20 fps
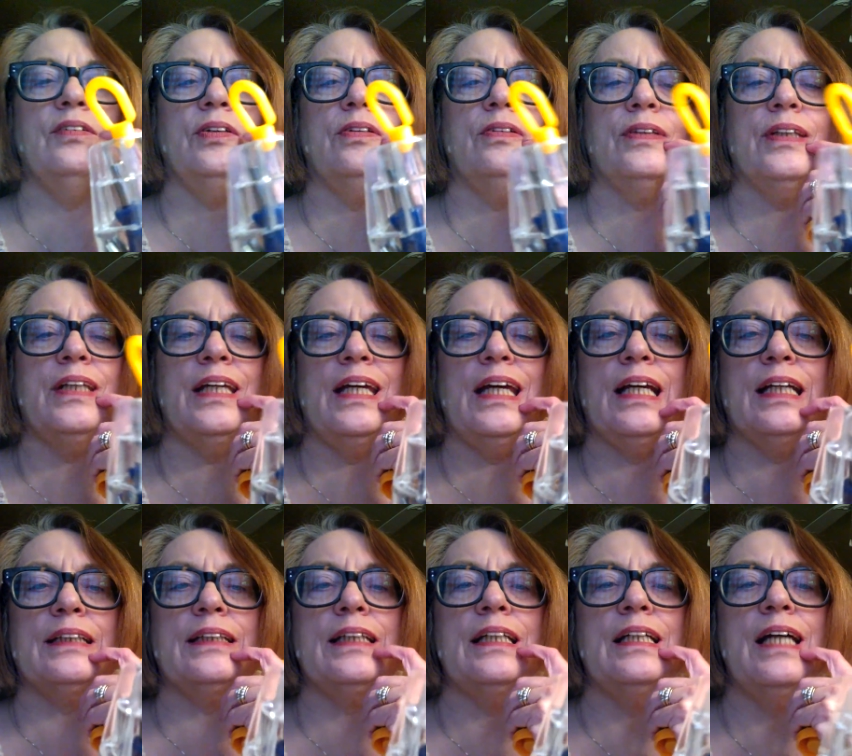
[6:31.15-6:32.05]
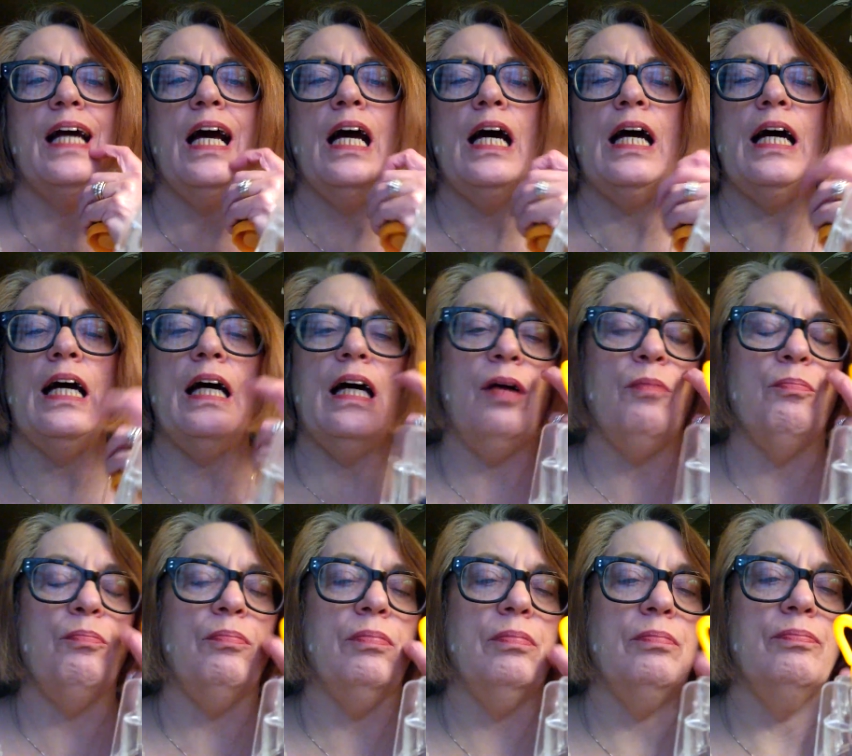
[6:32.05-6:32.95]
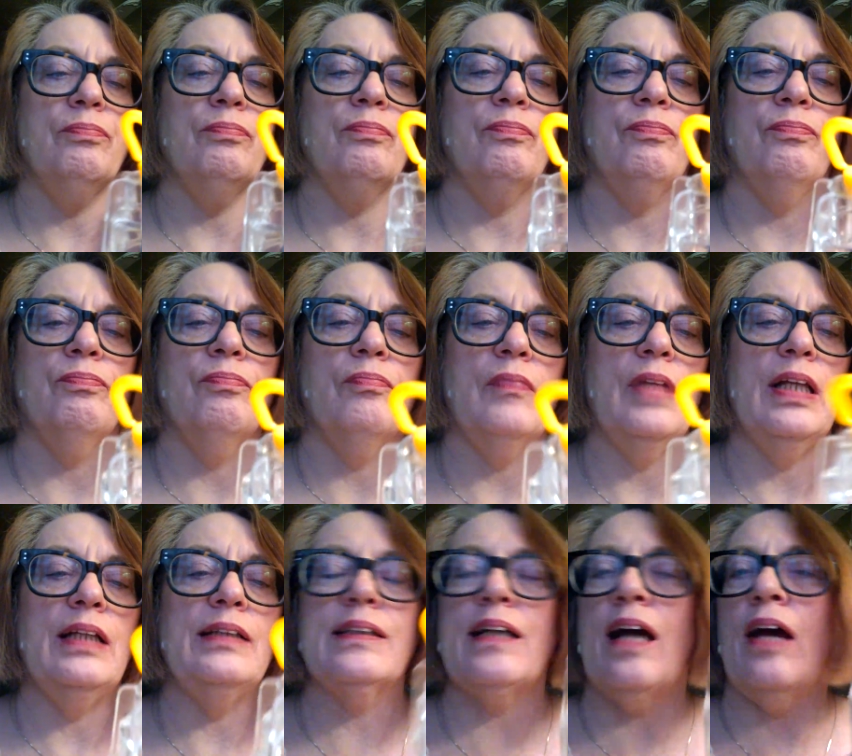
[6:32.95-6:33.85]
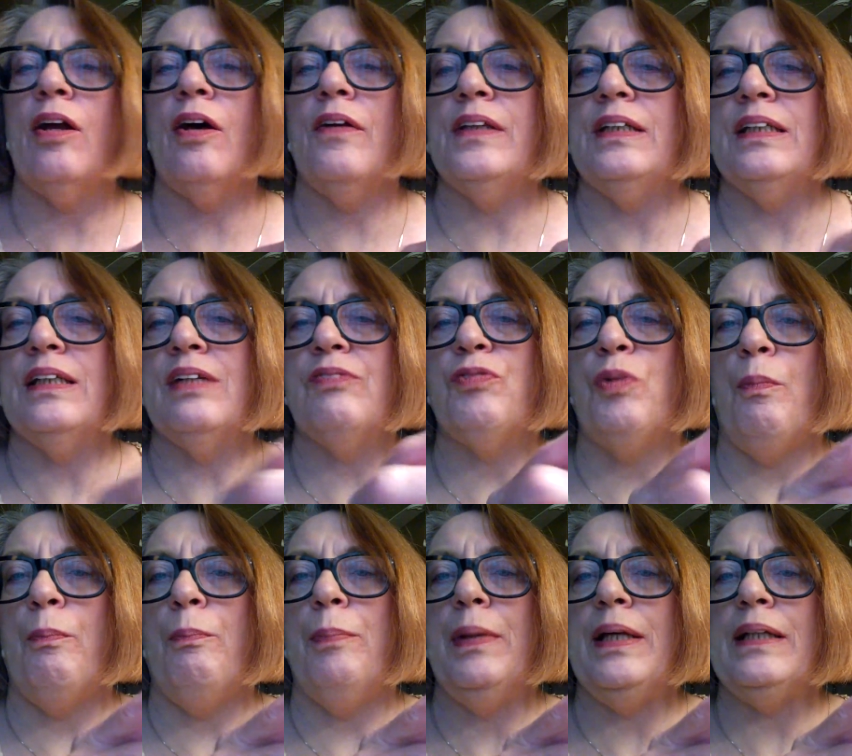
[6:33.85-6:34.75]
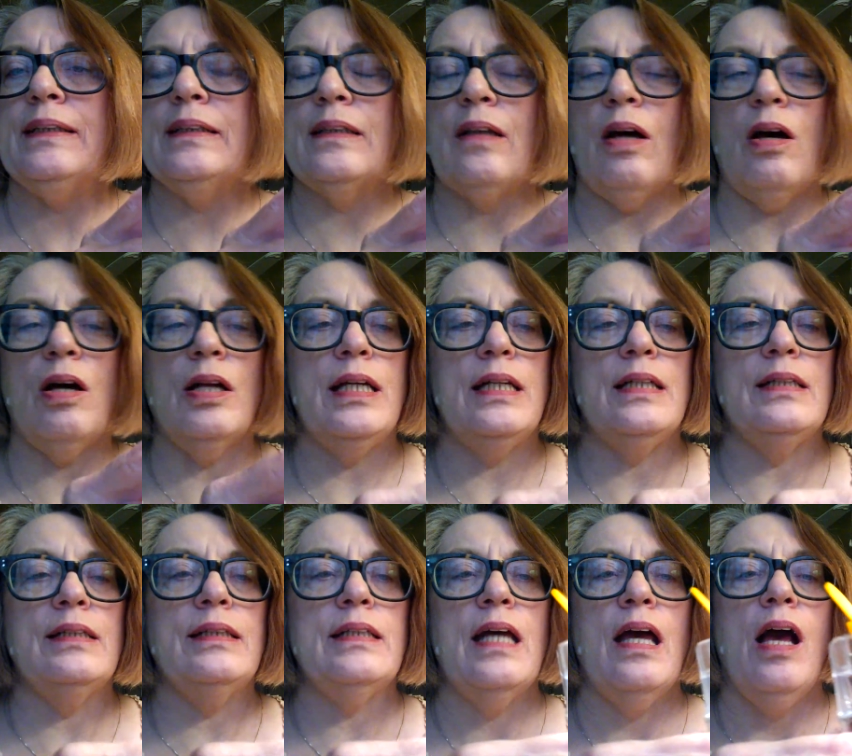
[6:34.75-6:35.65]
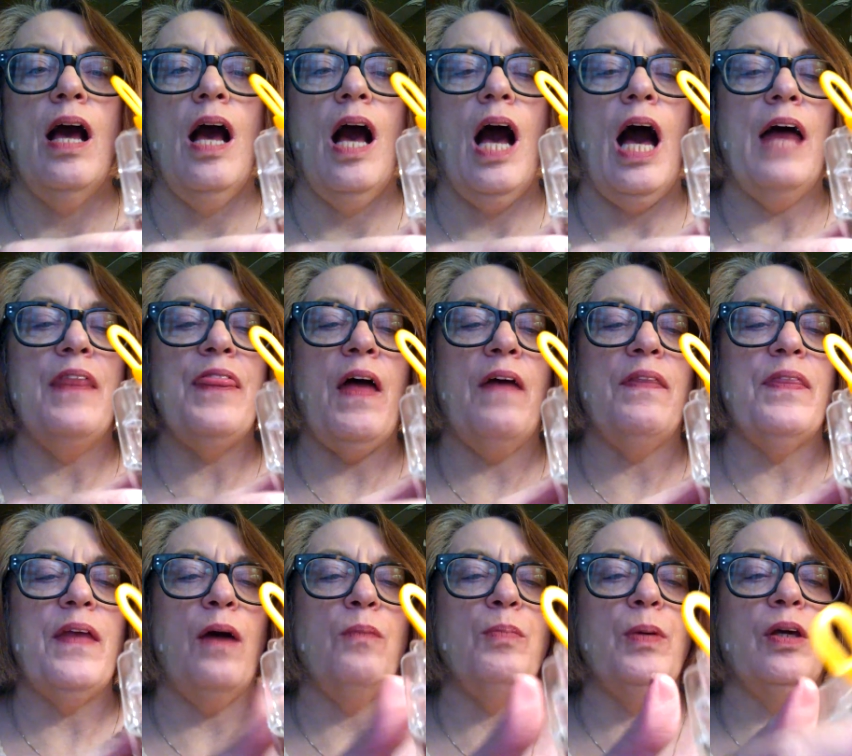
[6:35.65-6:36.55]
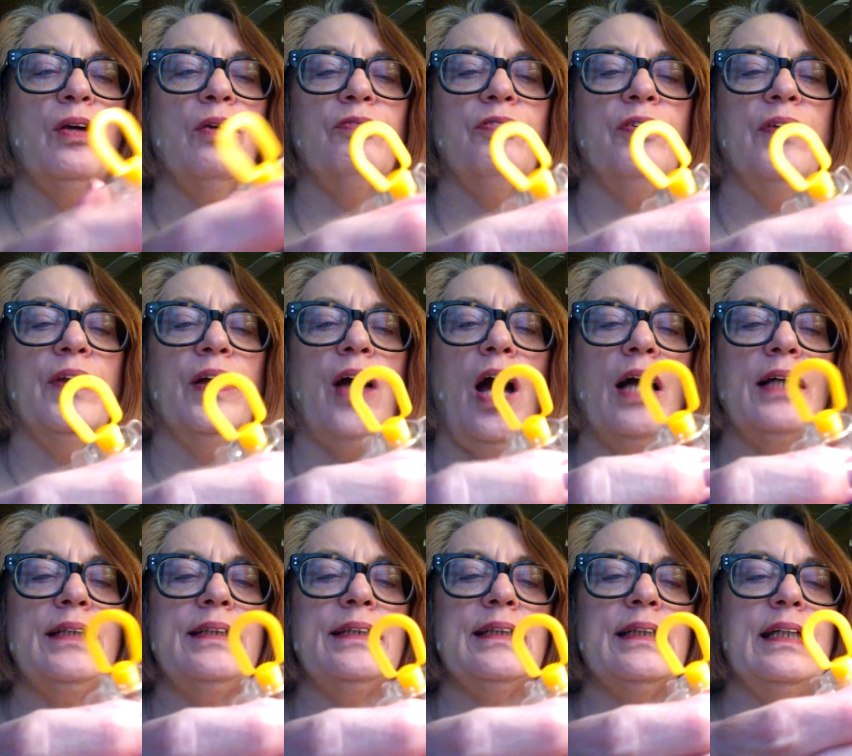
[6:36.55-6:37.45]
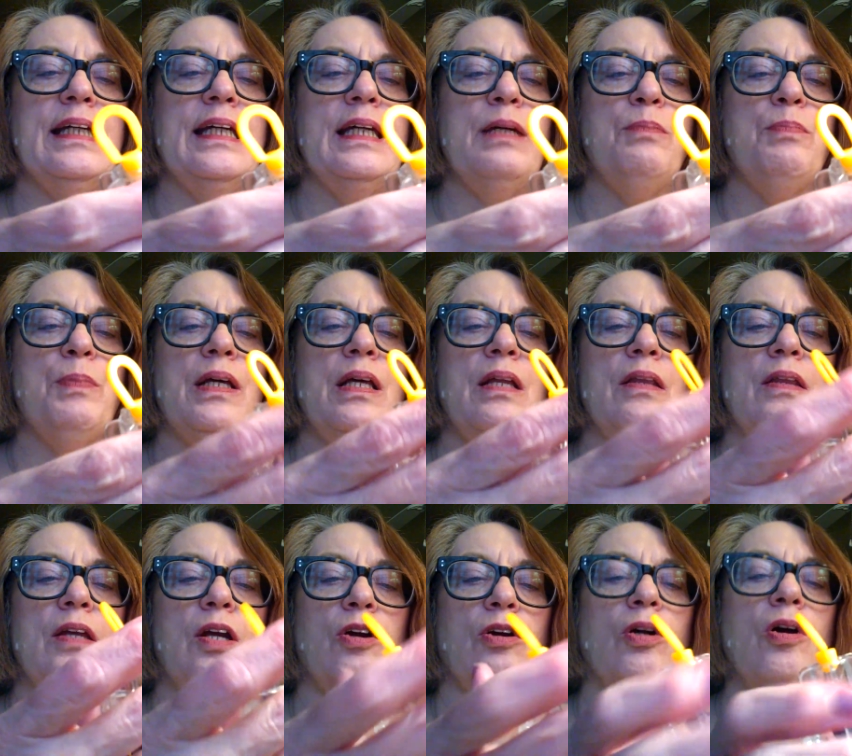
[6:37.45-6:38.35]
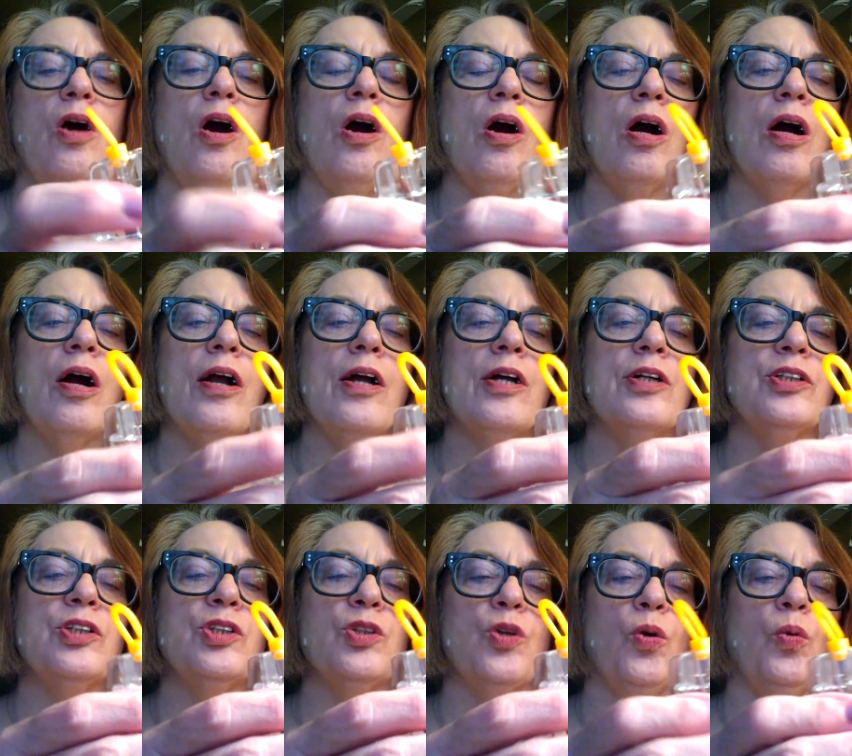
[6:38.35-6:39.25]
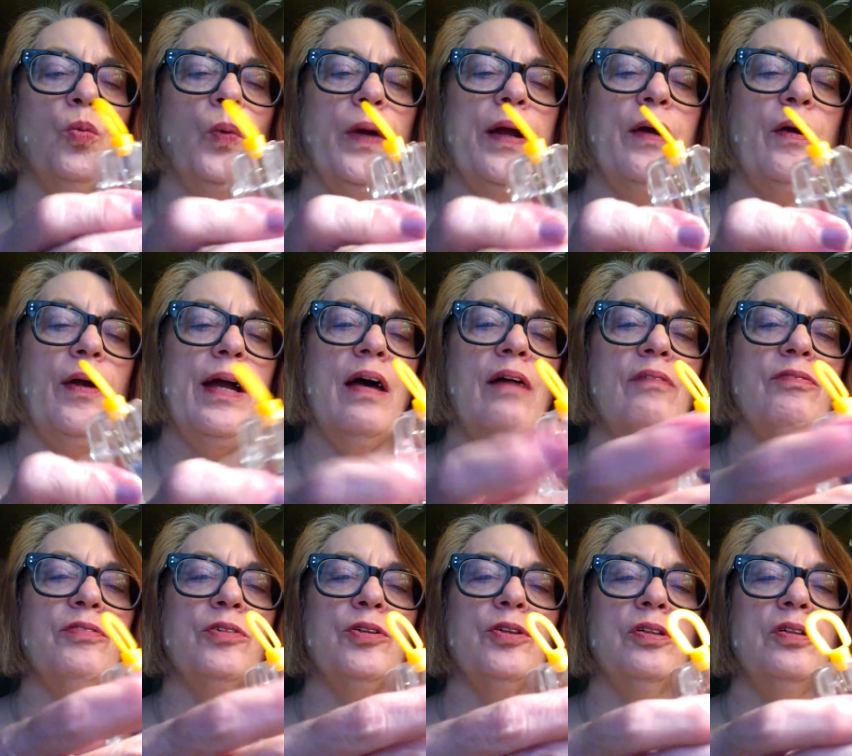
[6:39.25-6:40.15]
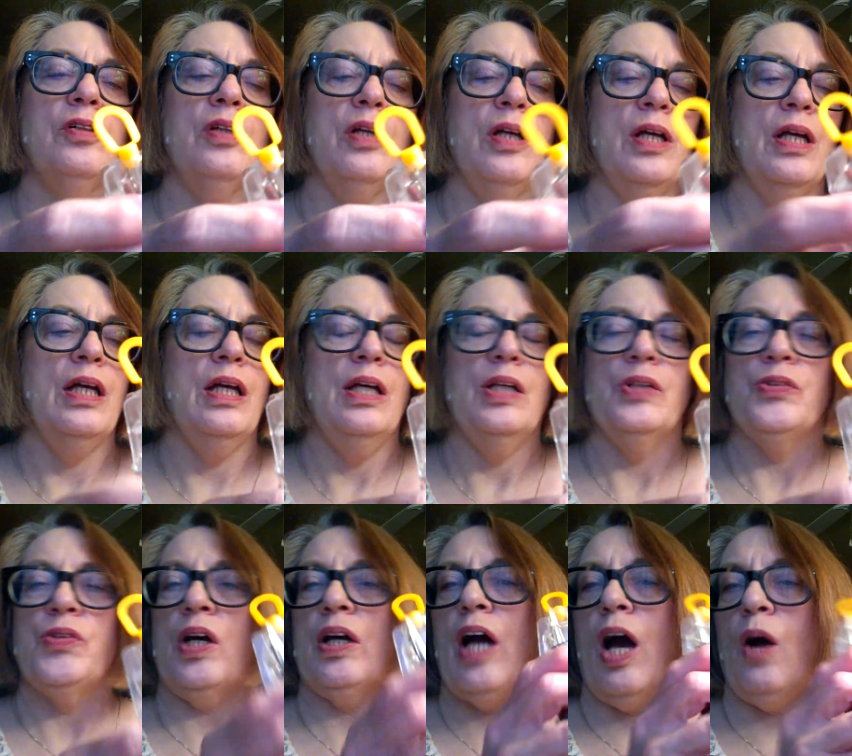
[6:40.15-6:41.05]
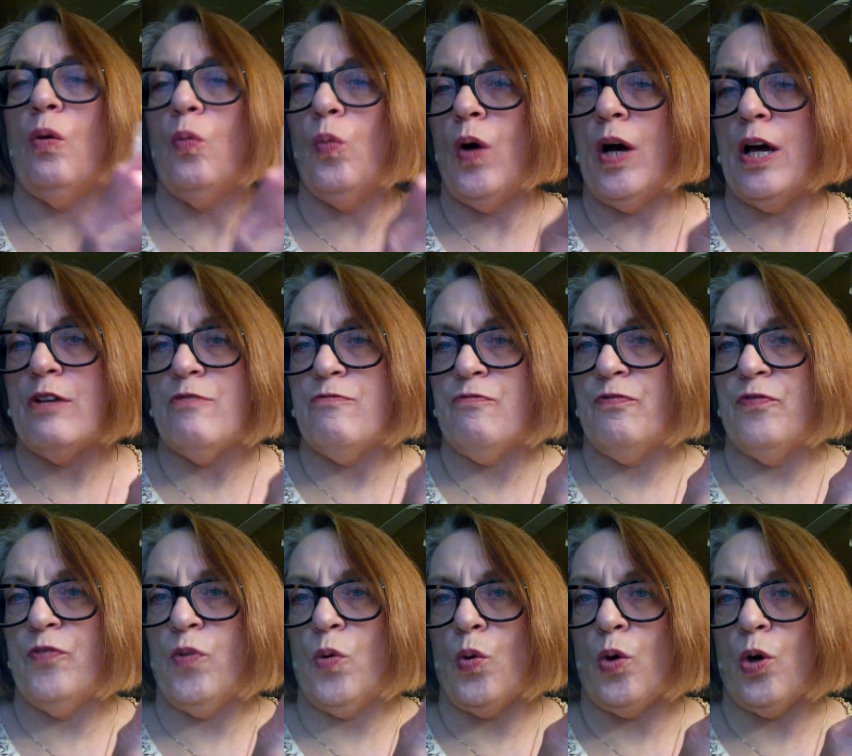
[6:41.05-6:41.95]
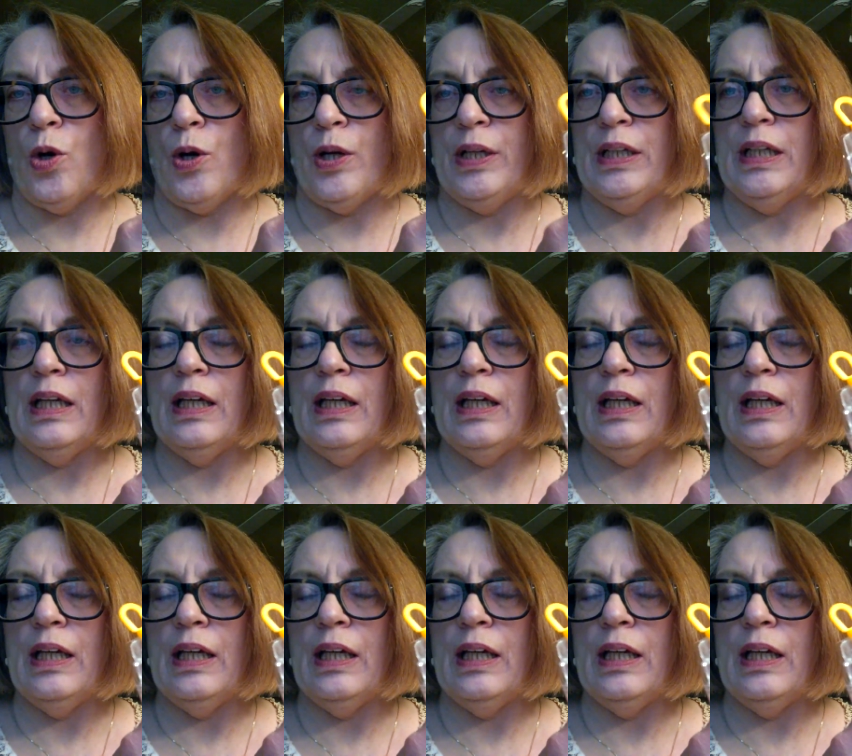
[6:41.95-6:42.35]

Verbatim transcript: little things. Um, it's got all the different bits on it. I thought that'd be good for the guys to keep in their cars or wherever. So I got one for